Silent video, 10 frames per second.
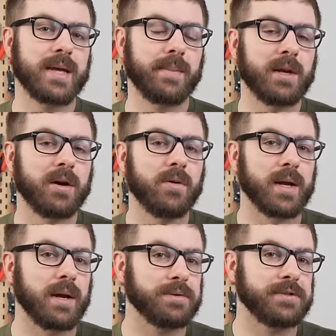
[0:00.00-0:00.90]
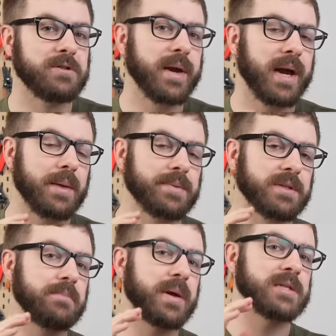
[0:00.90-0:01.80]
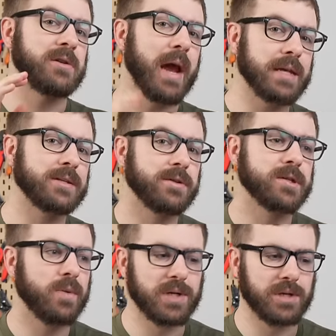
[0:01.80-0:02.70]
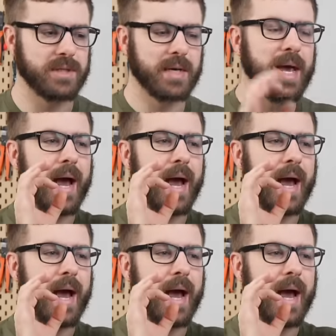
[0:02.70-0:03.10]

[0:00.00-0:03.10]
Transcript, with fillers: let me know and I will do my absolute best to answer those questions.